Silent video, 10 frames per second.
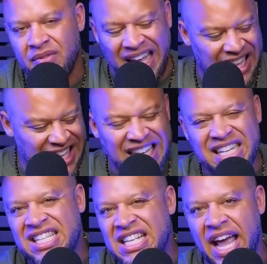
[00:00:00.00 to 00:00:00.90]
They clean
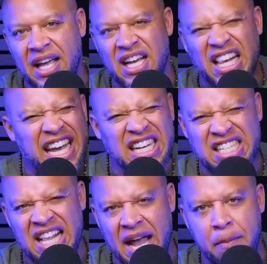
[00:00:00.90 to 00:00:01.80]
the slate, clean the
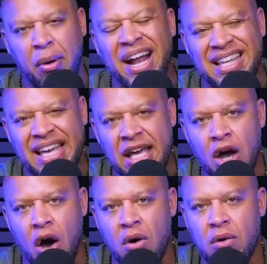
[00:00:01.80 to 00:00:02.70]
slate, break the
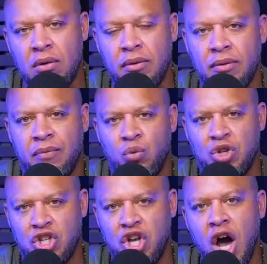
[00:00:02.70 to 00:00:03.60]
ego,
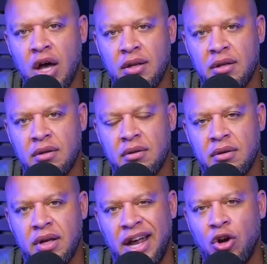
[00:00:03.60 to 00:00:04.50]
which is good.
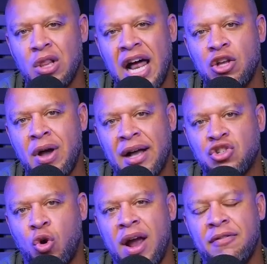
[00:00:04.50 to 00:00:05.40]
I know a lot of you guys
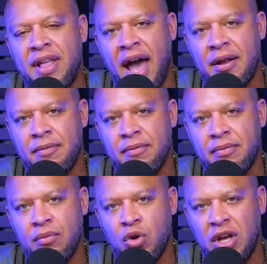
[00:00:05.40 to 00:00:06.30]
crave that.
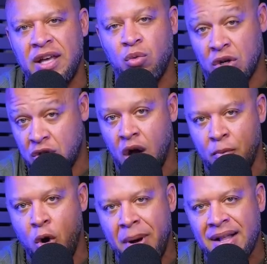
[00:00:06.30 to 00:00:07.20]
We're gonna keep, we're gonna talk
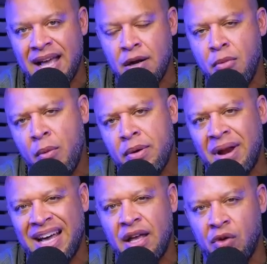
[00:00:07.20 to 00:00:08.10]
more about that in a moment,
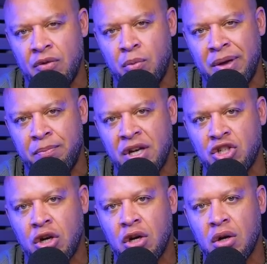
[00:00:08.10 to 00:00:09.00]
but I gotta give you the big
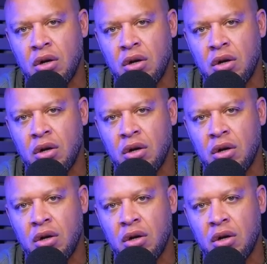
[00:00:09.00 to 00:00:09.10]
picture.